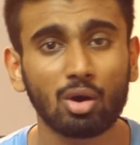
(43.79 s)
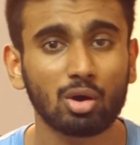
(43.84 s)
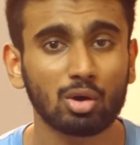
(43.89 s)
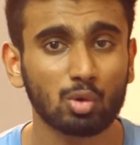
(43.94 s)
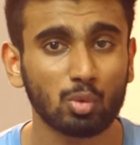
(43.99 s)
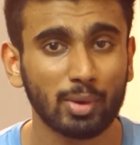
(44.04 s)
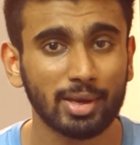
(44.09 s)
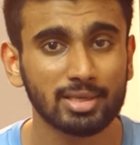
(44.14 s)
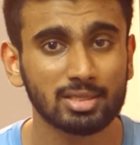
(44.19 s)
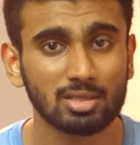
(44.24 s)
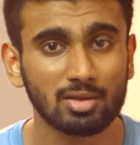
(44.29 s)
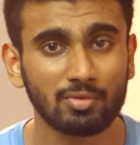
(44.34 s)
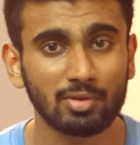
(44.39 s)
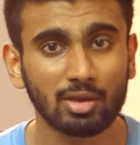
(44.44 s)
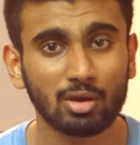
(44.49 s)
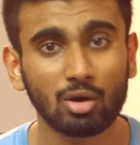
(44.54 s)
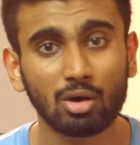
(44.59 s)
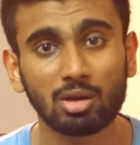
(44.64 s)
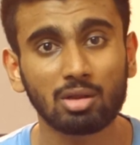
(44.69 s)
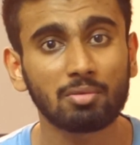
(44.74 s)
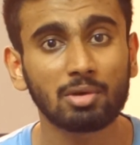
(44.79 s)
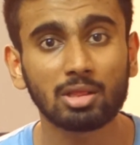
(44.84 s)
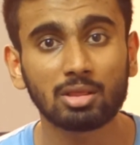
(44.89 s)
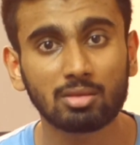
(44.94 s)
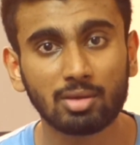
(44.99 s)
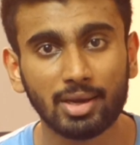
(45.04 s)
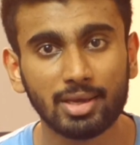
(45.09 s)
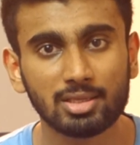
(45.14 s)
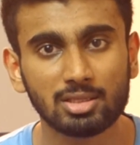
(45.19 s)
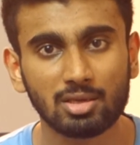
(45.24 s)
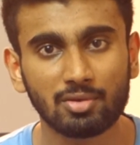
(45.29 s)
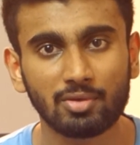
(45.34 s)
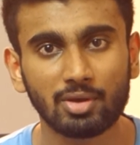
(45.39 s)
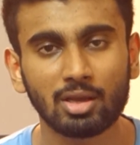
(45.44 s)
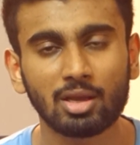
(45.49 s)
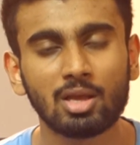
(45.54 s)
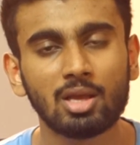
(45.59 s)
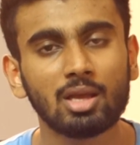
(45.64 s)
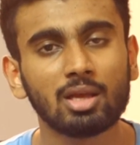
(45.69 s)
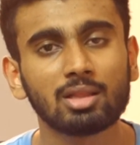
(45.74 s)
or twice a week or even thrice a week?
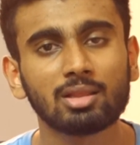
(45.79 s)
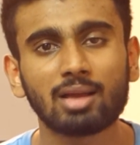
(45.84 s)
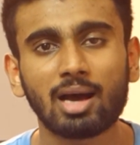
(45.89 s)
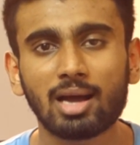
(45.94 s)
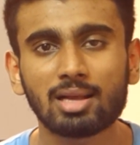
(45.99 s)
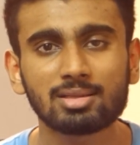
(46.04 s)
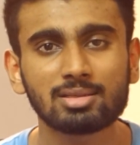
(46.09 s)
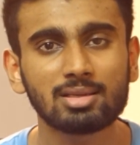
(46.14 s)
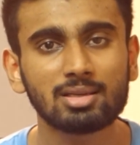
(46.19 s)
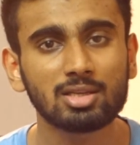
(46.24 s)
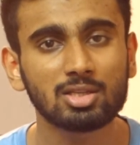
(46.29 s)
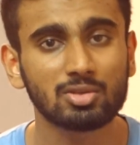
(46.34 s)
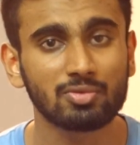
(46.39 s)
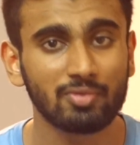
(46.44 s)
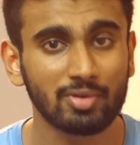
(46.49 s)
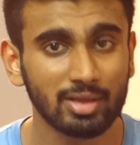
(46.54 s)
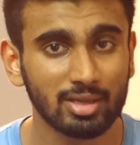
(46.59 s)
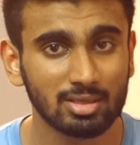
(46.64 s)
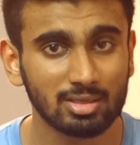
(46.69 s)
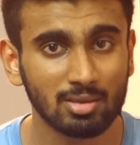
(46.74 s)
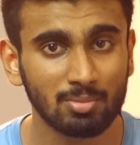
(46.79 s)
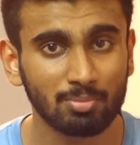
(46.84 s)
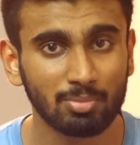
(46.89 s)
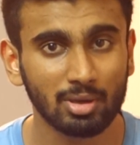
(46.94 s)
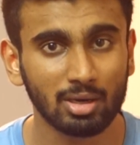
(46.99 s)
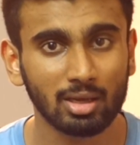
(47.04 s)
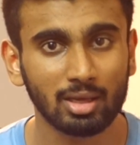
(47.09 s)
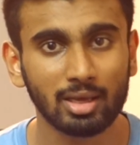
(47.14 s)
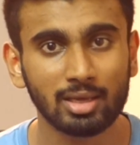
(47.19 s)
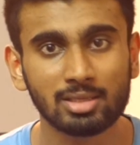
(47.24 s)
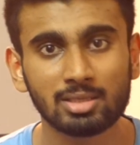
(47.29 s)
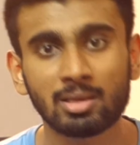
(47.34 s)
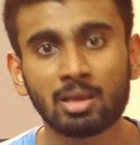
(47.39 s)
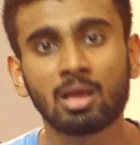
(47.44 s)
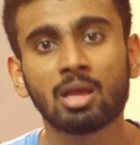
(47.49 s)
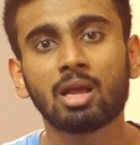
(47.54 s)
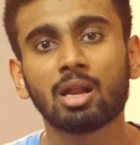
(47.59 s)
The answer is very simple, guys.